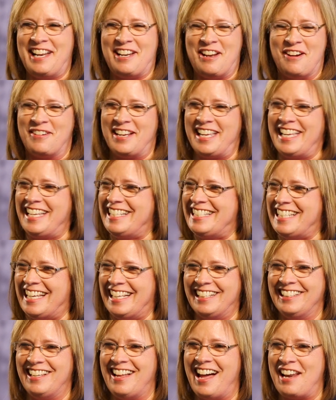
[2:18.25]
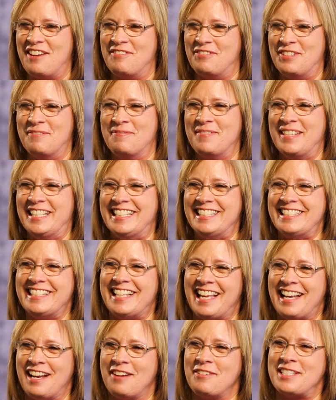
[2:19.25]
no, he had done a lot of them,
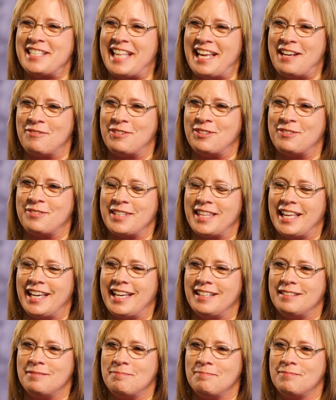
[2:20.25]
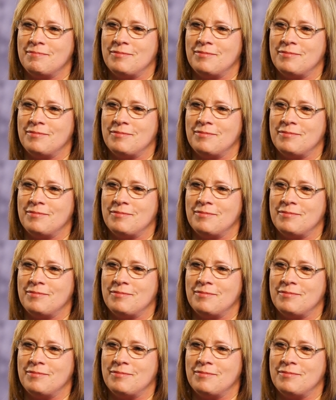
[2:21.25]
and I was thankful for that.